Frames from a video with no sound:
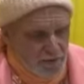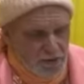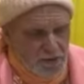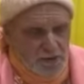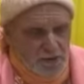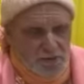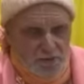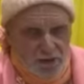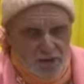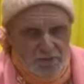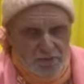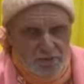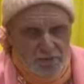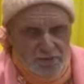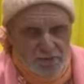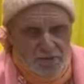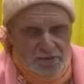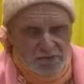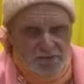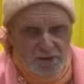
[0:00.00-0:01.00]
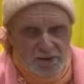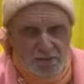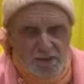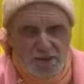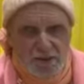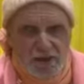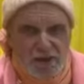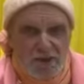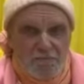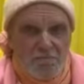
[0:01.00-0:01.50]
this dharma is very
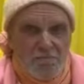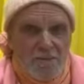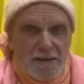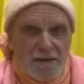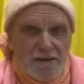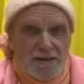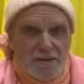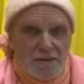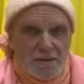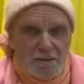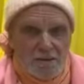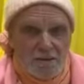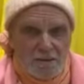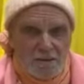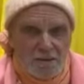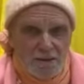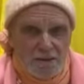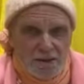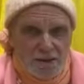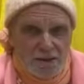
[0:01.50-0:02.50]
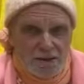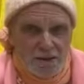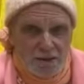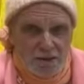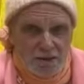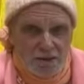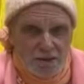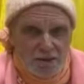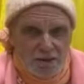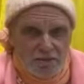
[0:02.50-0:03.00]
much embedded in
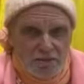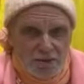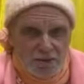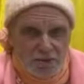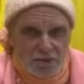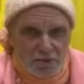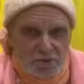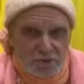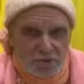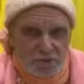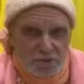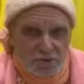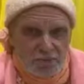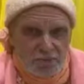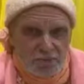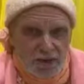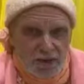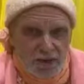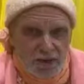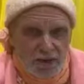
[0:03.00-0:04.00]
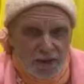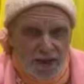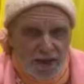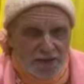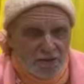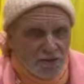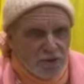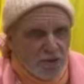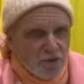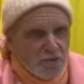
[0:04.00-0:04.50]
the individuals.
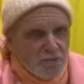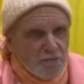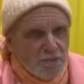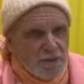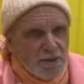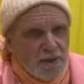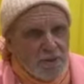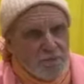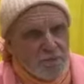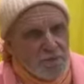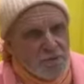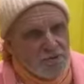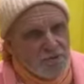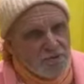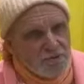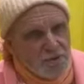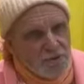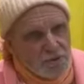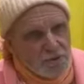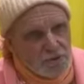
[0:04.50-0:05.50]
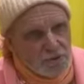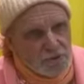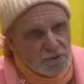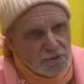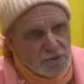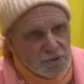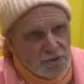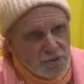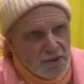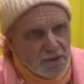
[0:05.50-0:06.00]
And don't become
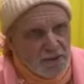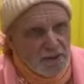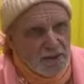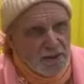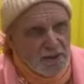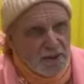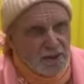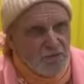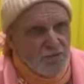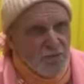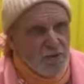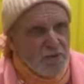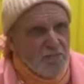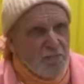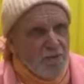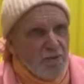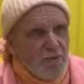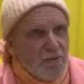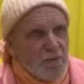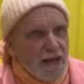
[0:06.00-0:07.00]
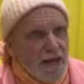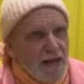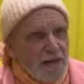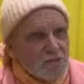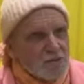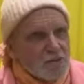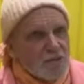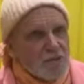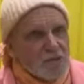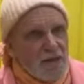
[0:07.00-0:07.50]
confused if we're born
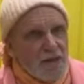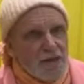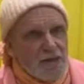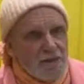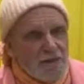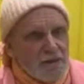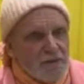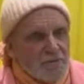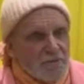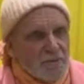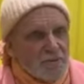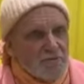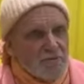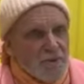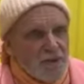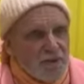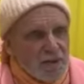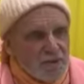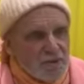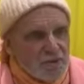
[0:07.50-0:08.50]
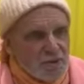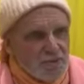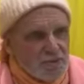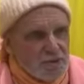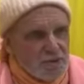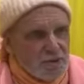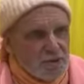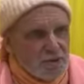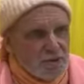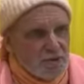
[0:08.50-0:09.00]
outside of this varnashram
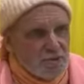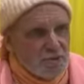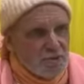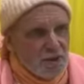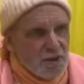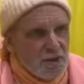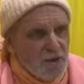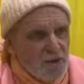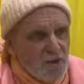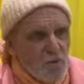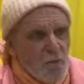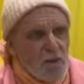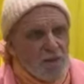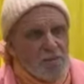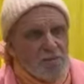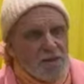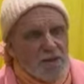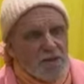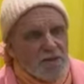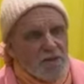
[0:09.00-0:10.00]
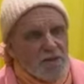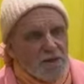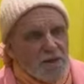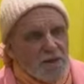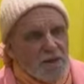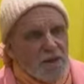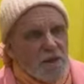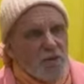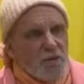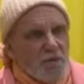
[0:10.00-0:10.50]
system. 1 minute
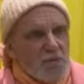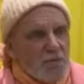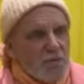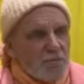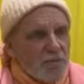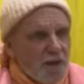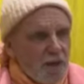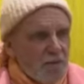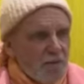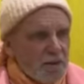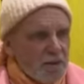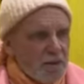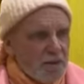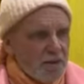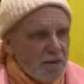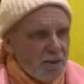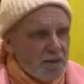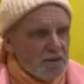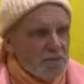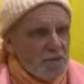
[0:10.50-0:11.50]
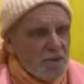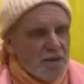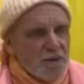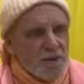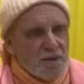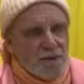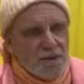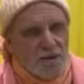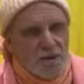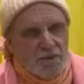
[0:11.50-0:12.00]
thinking, oh, I'm a Brahmana, next
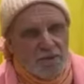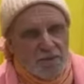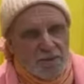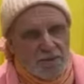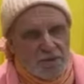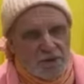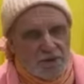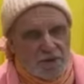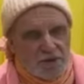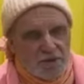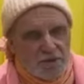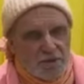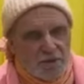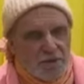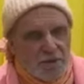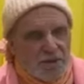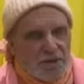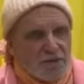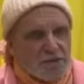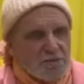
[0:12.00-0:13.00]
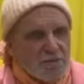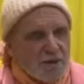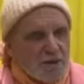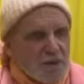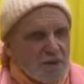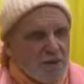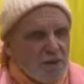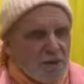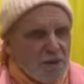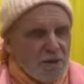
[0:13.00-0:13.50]
minute thinking, oh, I'm a Kshatriya, next
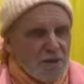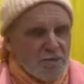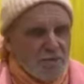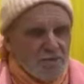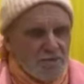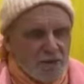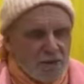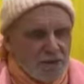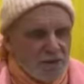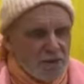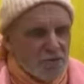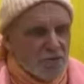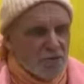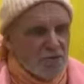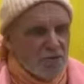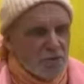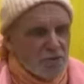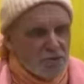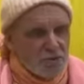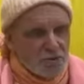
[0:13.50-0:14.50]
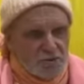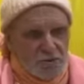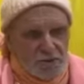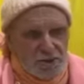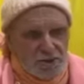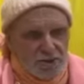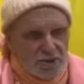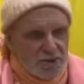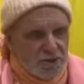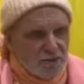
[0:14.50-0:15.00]
minute thinking I'm a Vaishya or
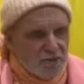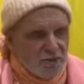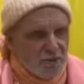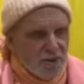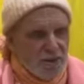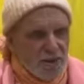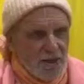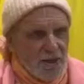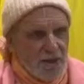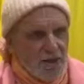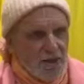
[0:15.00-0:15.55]
Sudra, etc.